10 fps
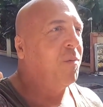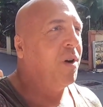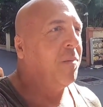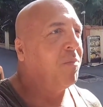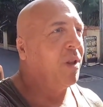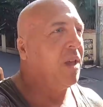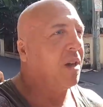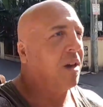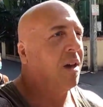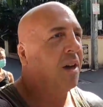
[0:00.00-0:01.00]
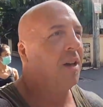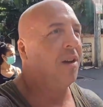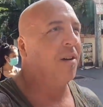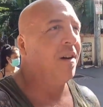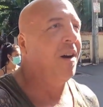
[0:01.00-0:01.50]
pretty bleak
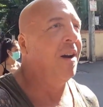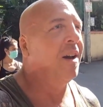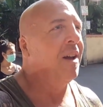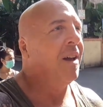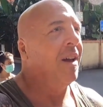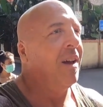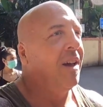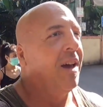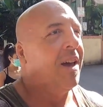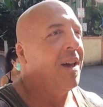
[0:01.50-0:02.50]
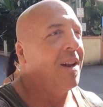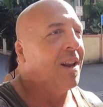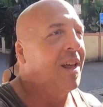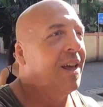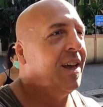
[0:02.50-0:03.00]
here. And
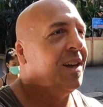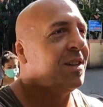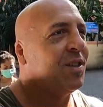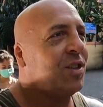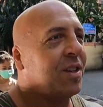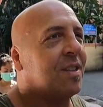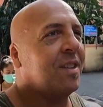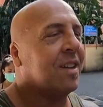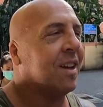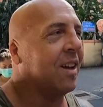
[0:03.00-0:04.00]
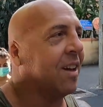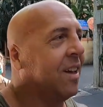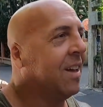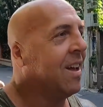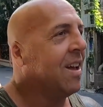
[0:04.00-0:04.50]
it is just,
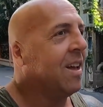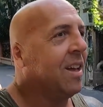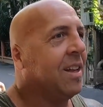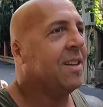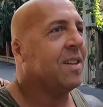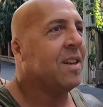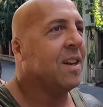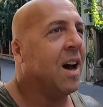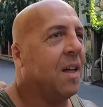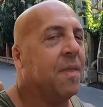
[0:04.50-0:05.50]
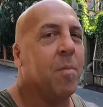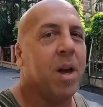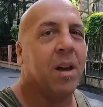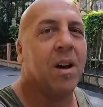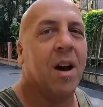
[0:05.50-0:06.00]
it is not the
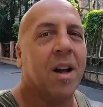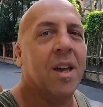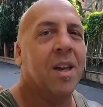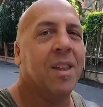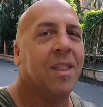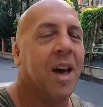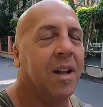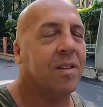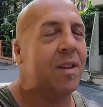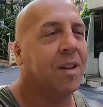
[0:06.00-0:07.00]
Bangkok that